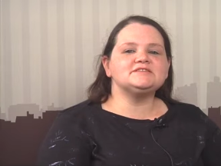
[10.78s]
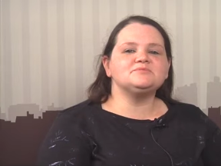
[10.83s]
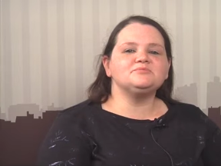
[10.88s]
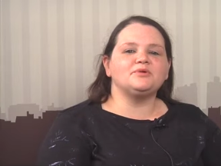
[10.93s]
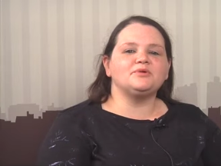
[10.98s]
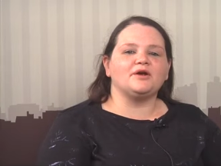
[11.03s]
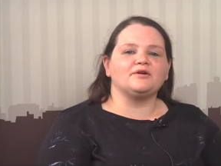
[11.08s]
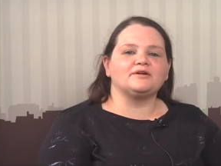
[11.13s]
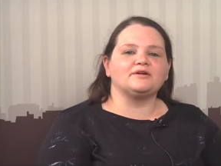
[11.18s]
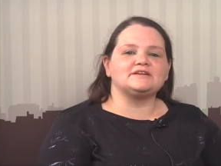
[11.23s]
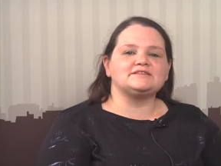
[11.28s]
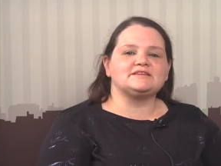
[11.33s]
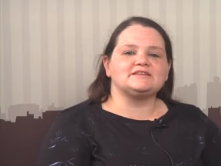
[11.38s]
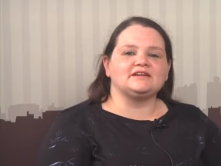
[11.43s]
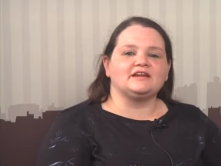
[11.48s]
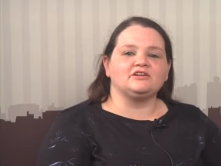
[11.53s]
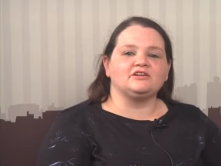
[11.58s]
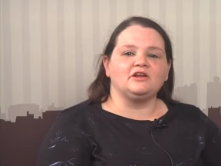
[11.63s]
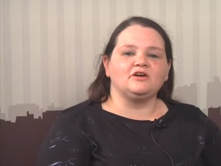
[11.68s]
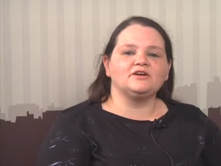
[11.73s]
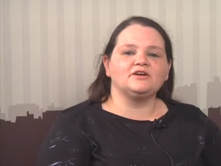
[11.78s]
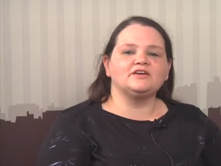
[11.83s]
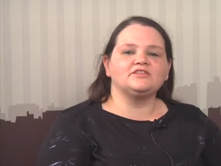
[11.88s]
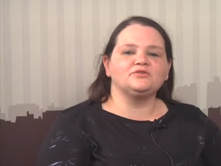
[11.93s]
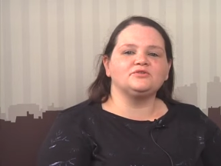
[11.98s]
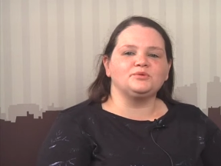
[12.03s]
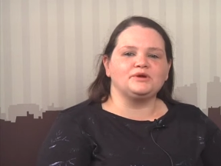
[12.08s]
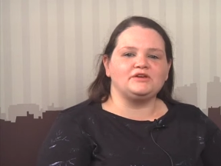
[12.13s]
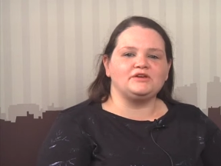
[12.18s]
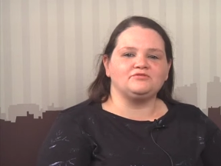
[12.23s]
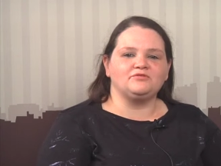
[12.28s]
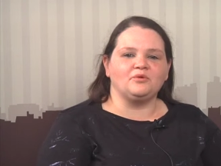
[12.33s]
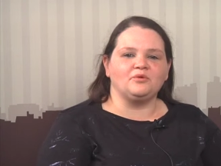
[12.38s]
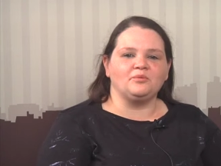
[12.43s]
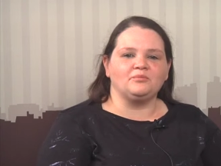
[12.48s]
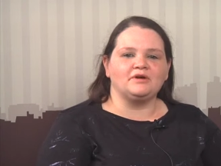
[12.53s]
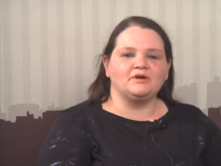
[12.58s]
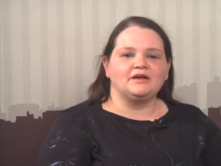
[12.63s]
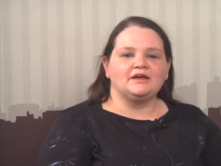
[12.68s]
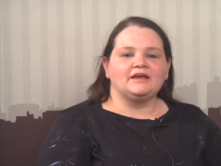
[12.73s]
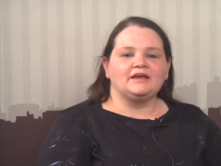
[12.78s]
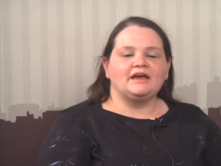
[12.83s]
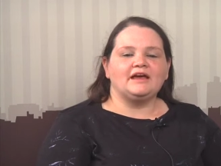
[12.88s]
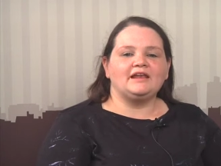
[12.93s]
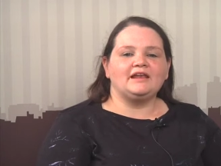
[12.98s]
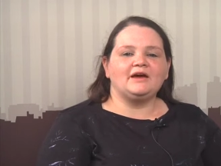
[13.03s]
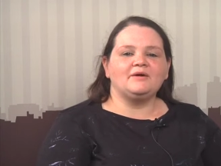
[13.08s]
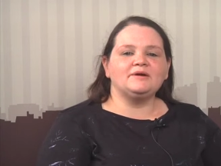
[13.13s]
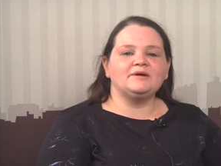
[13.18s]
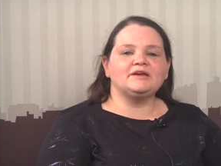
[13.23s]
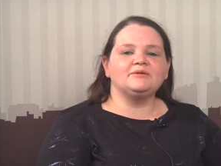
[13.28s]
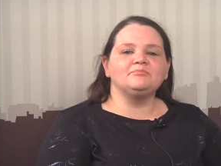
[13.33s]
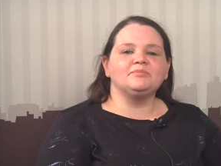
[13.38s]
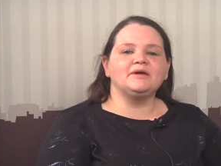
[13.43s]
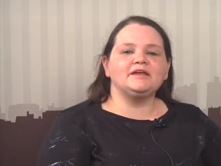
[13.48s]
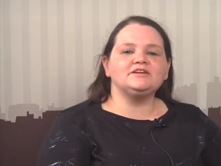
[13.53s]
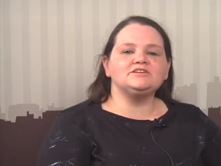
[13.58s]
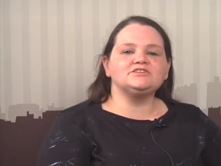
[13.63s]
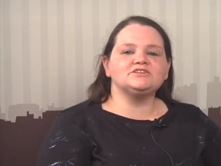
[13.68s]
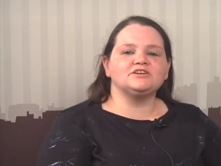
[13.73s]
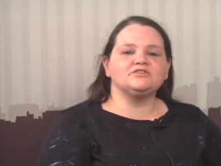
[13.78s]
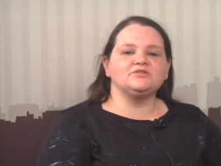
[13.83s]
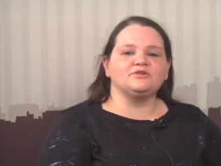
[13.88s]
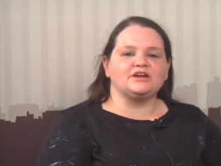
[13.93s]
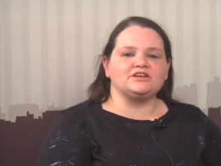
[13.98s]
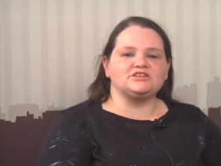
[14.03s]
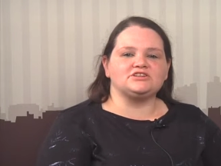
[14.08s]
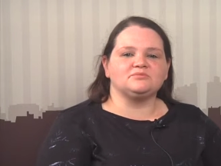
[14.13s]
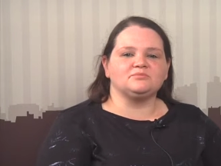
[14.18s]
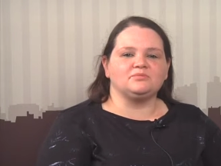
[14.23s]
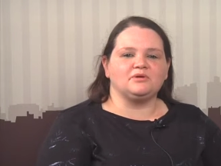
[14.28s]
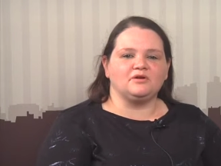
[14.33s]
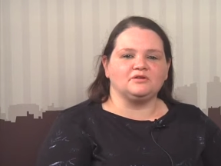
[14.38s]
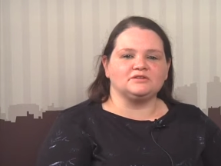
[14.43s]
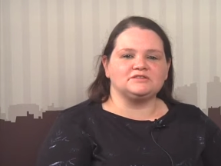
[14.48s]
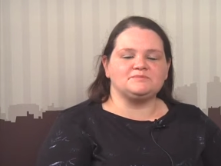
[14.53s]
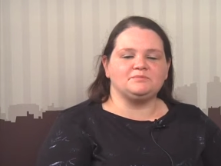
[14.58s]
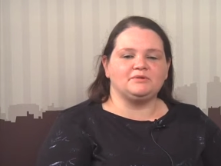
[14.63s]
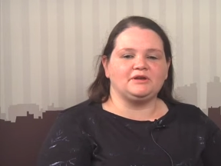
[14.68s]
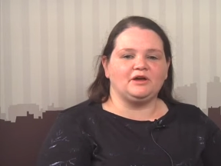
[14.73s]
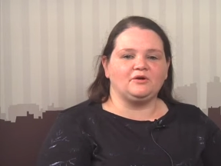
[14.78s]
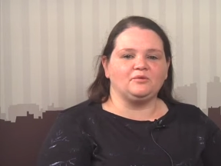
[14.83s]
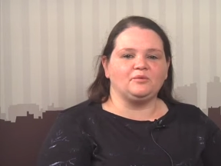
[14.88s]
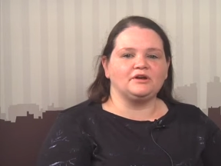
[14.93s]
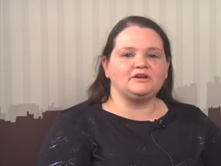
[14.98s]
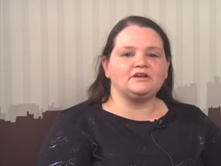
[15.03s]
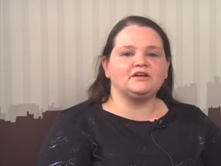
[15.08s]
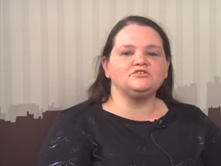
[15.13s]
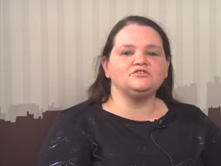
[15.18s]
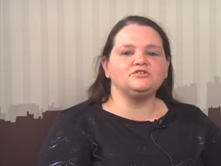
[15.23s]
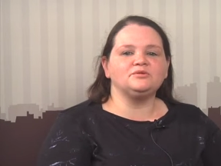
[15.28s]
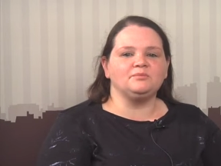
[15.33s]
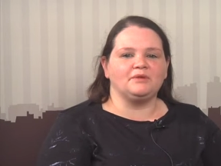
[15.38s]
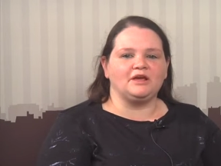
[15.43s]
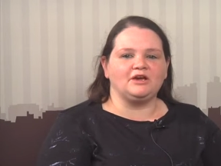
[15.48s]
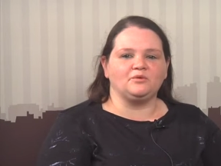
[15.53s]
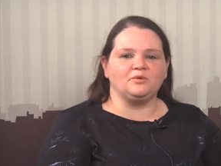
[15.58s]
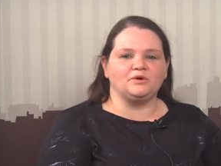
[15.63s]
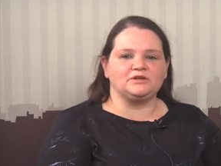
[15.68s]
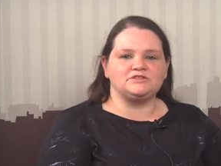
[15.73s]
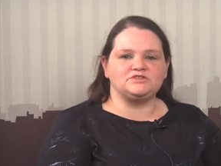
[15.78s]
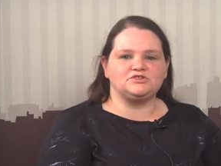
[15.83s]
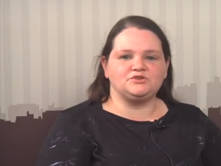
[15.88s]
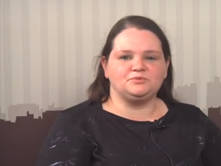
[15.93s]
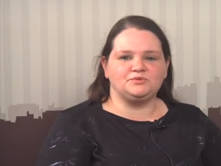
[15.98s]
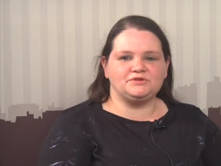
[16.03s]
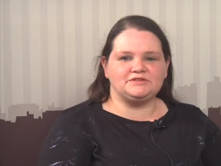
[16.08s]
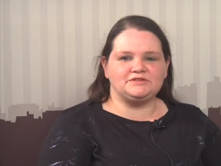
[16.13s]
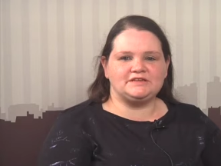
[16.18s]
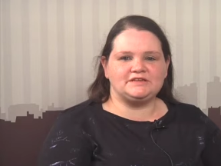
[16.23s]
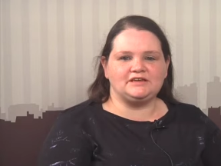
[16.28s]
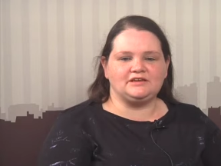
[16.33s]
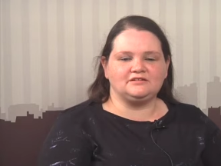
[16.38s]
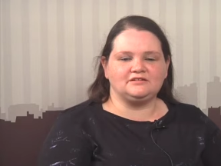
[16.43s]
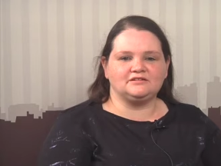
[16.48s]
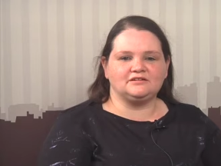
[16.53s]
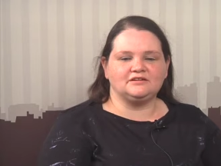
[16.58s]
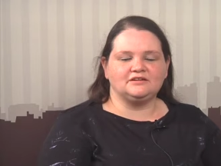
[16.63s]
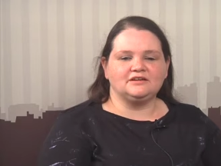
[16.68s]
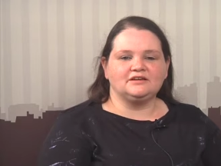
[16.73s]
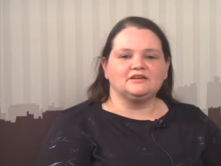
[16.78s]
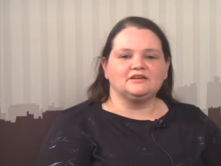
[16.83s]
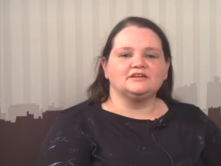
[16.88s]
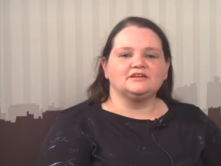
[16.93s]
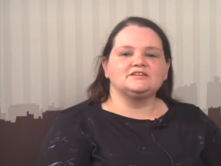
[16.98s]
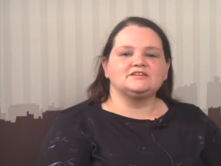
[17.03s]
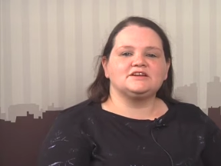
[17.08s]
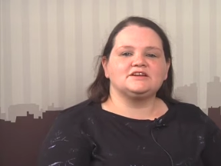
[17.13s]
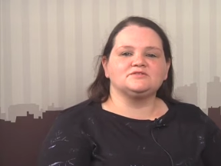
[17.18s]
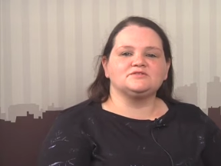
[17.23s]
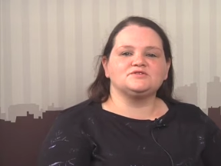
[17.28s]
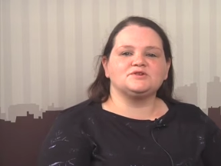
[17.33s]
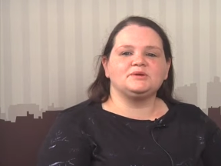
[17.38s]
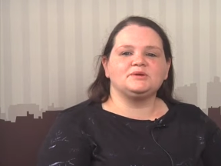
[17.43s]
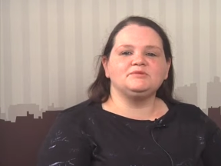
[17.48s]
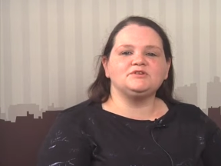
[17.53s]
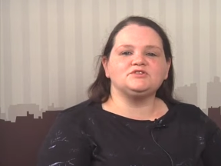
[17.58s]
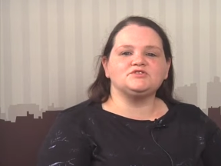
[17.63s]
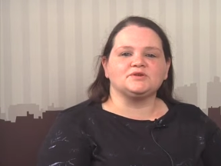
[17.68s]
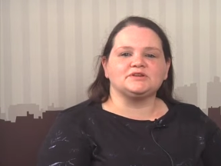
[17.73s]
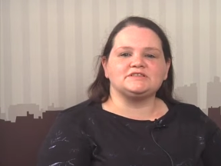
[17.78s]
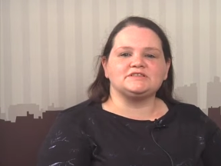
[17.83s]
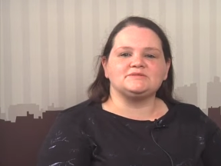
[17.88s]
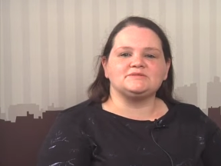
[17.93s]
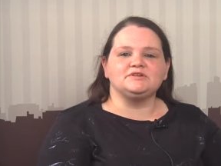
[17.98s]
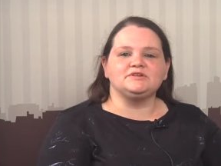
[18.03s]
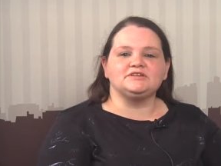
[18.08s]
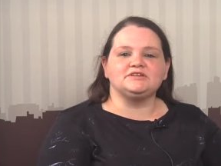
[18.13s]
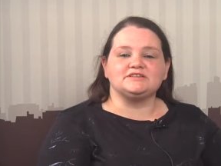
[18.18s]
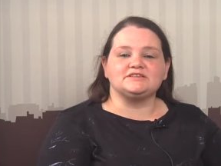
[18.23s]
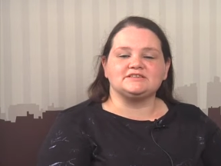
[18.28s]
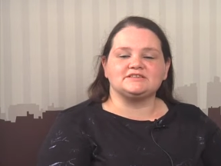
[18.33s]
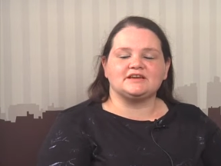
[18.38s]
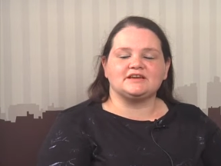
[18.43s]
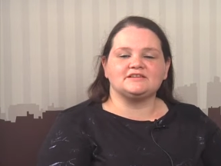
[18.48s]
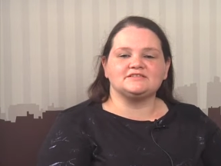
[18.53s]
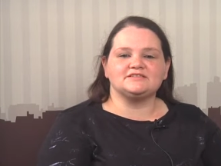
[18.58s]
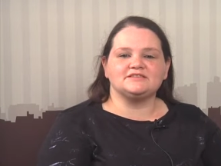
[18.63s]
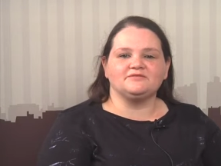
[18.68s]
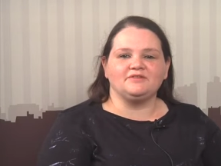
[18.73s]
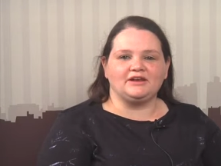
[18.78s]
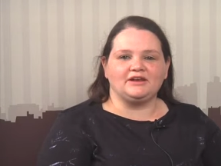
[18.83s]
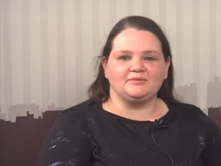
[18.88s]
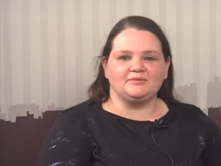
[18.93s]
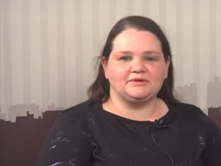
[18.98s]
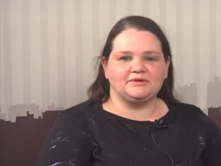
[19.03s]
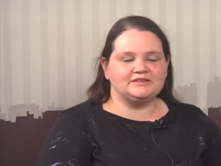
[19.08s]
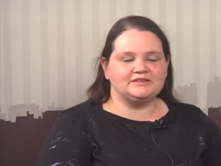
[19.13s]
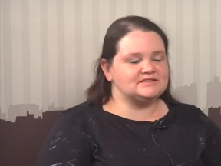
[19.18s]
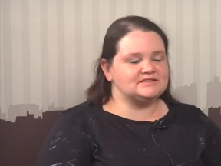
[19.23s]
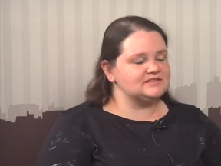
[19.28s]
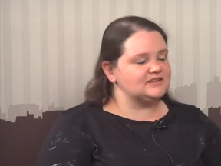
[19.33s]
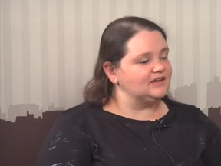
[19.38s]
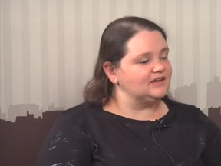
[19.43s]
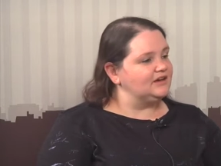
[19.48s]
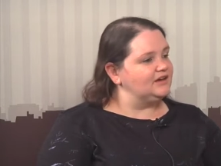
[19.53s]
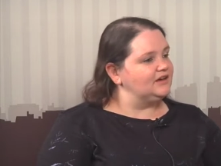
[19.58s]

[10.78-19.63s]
some progress in unlocking the reform, allowing embedded generation plants below 100 megawatts to proceed. Terence Creamer joins me to discuss developments.